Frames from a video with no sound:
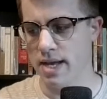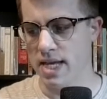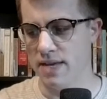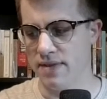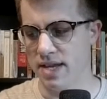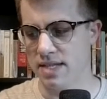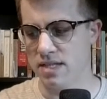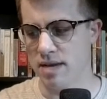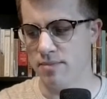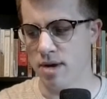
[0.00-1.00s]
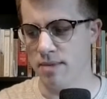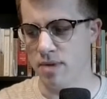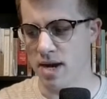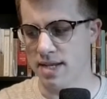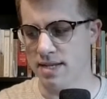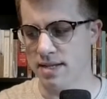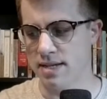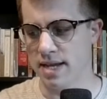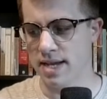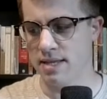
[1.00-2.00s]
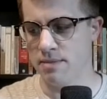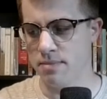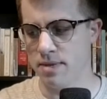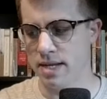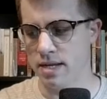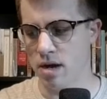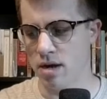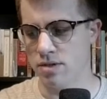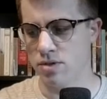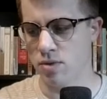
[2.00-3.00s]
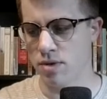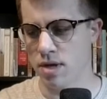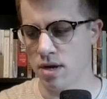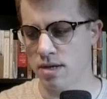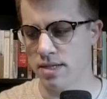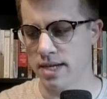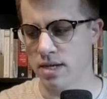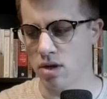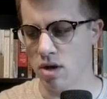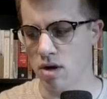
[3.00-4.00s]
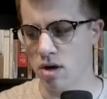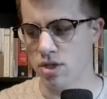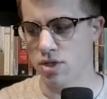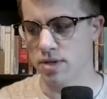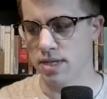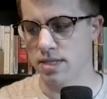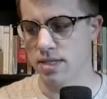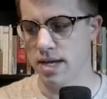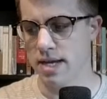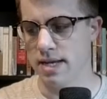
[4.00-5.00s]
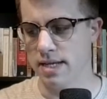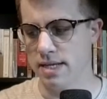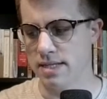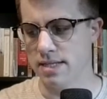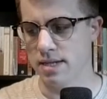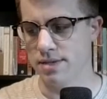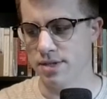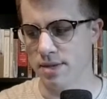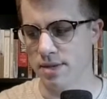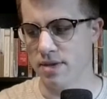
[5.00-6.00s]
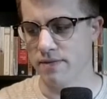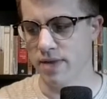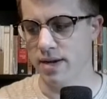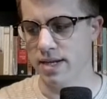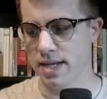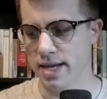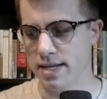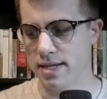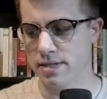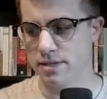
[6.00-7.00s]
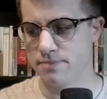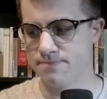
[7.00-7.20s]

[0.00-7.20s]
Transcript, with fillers: If he has not brought bodies and laid them in our dooryards and along our streets, he has done something very like it.